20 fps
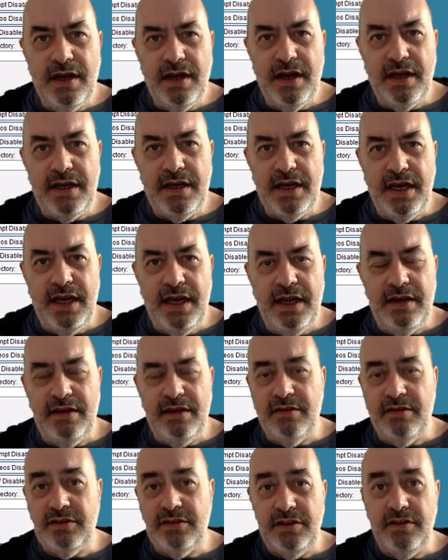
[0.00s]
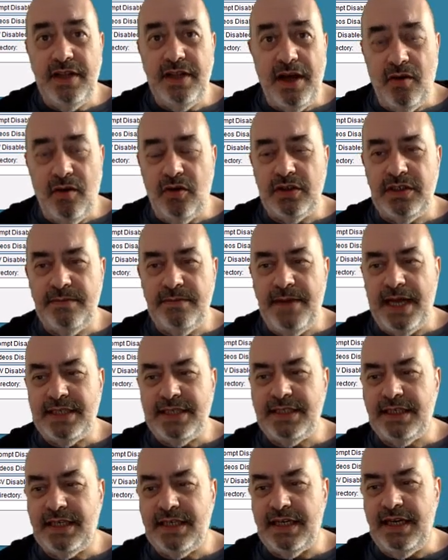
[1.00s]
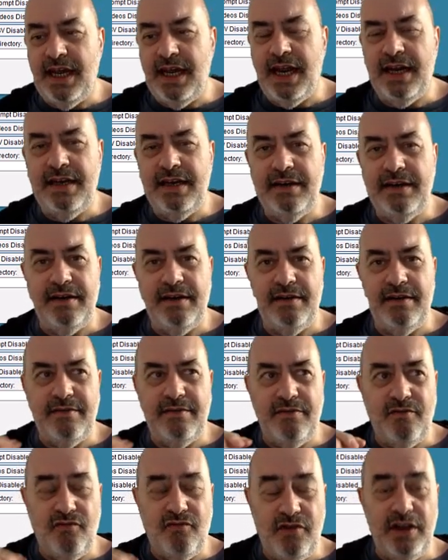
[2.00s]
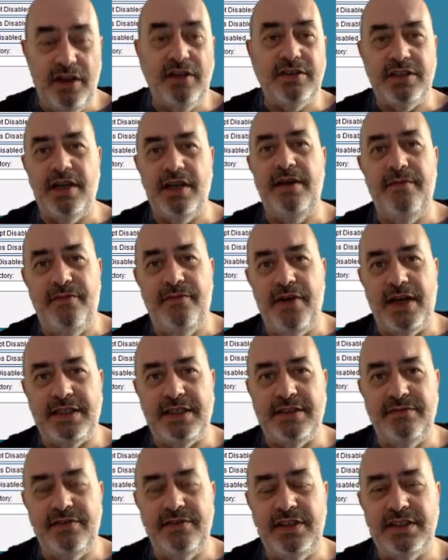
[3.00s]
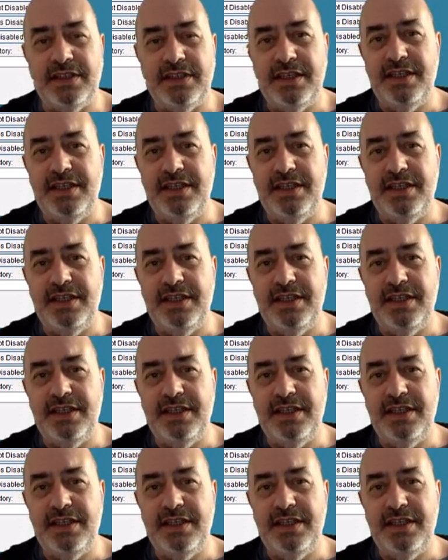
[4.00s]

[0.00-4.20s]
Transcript: Okay. And it'll do that automatically and real-time facts and figures.